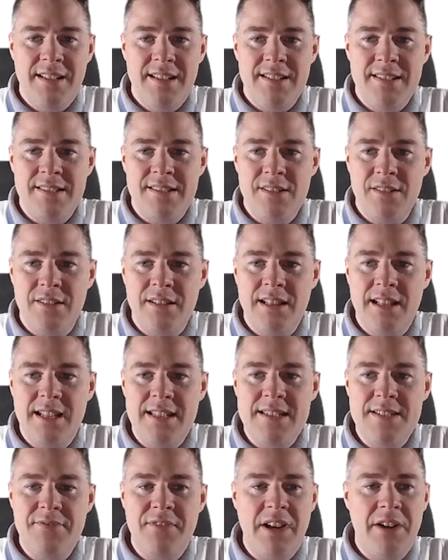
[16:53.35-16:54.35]
So
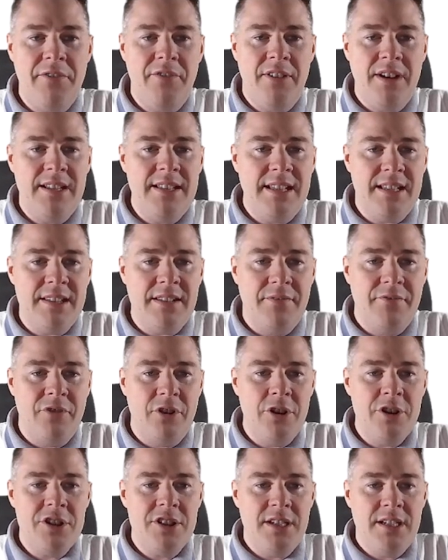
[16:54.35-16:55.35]
let's verify that the
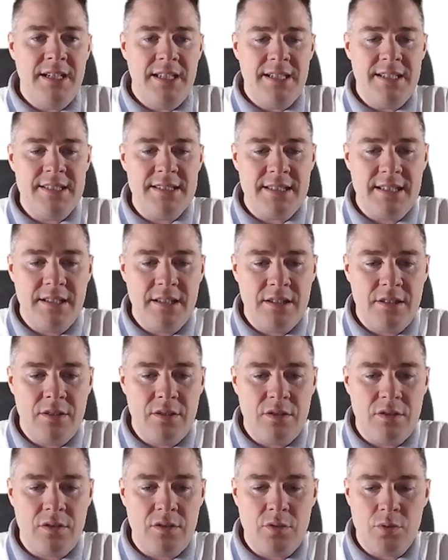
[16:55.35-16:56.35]
version is
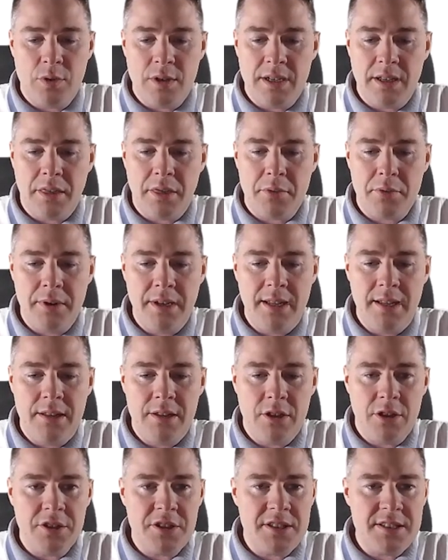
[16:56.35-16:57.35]

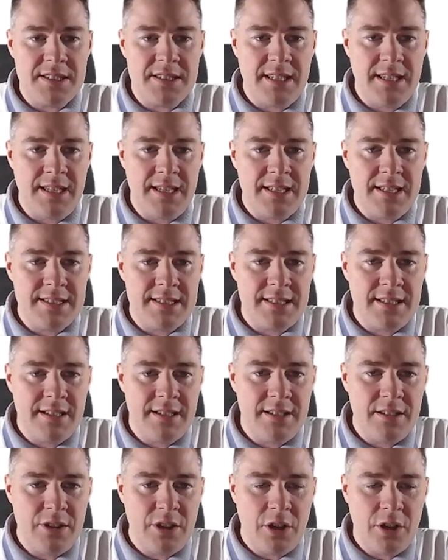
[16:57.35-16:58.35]

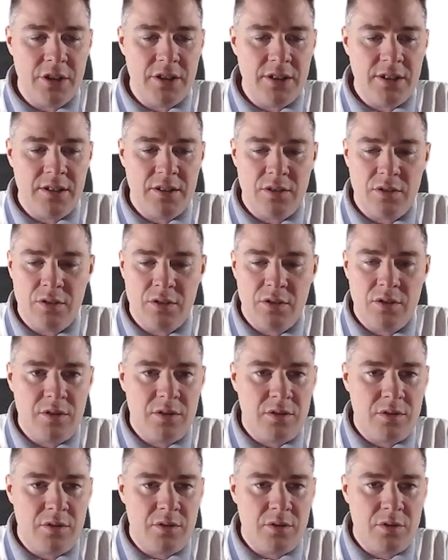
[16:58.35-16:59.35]

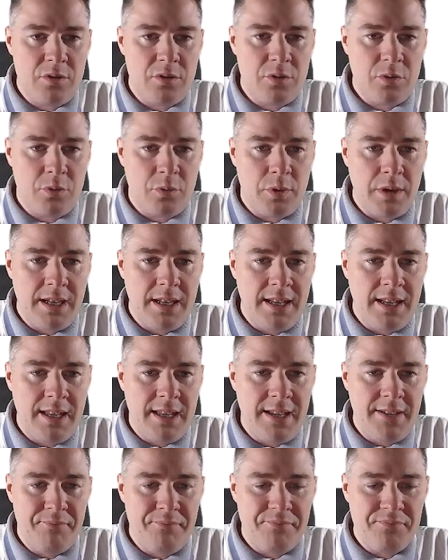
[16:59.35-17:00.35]

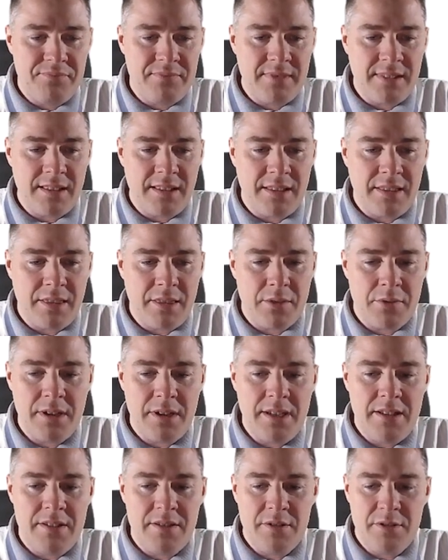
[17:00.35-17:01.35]

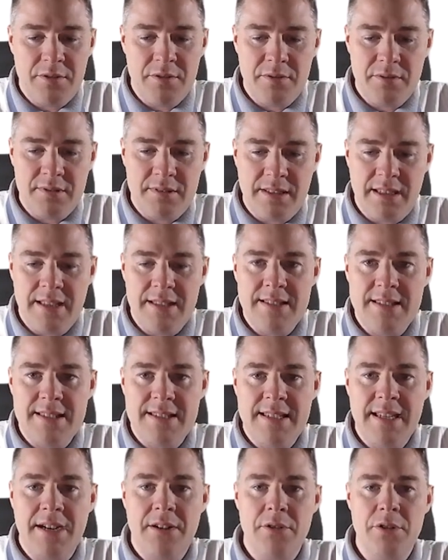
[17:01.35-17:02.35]

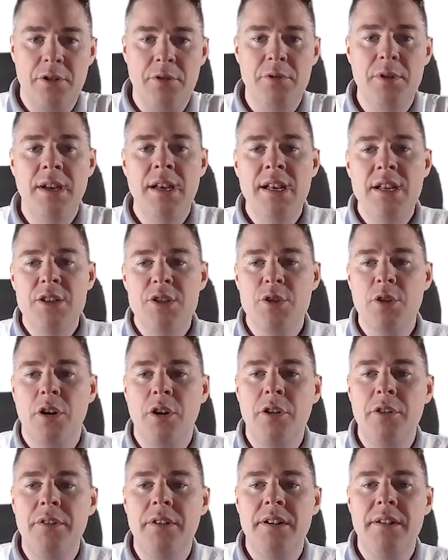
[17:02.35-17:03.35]
23.6.20.32.0. So
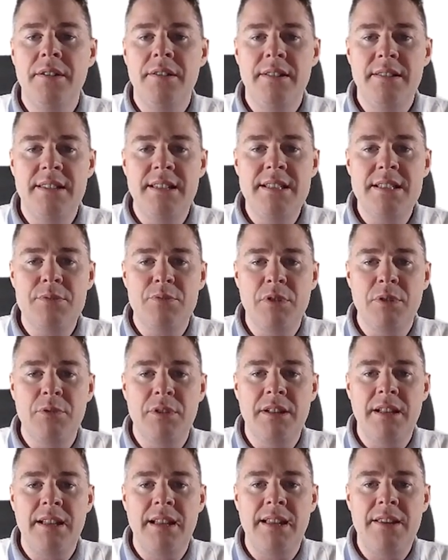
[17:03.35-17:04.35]
our this we
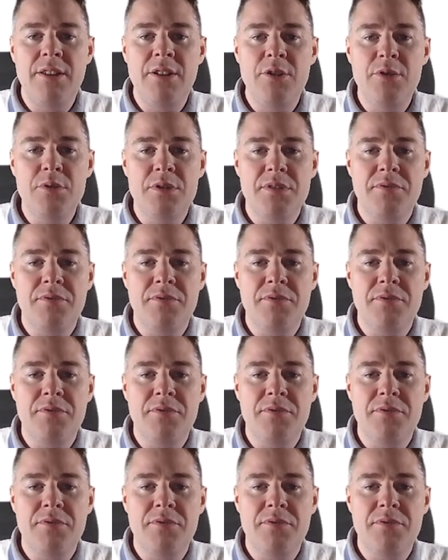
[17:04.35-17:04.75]
will use